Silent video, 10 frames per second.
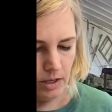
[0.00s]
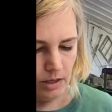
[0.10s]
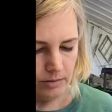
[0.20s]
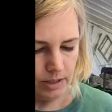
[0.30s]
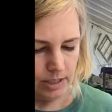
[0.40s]

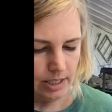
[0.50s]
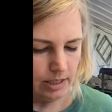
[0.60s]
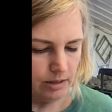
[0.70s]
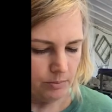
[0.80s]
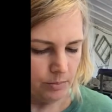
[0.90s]
I'm gonna
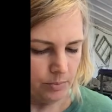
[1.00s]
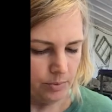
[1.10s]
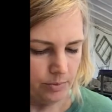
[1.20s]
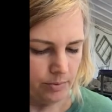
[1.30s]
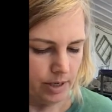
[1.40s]
take and
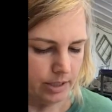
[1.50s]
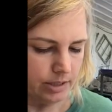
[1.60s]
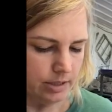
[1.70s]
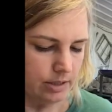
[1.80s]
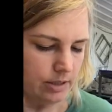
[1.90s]

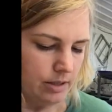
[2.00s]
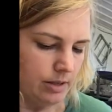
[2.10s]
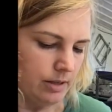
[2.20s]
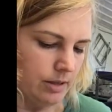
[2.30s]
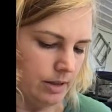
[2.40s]
press
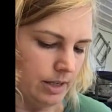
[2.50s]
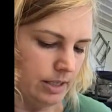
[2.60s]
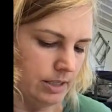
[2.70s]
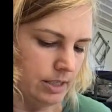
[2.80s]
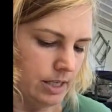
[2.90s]

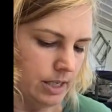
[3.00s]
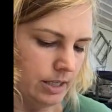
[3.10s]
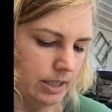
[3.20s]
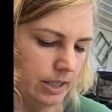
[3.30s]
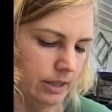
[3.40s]
that
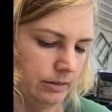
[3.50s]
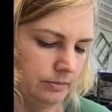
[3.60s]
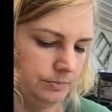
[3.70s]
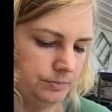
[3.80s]
tongue in,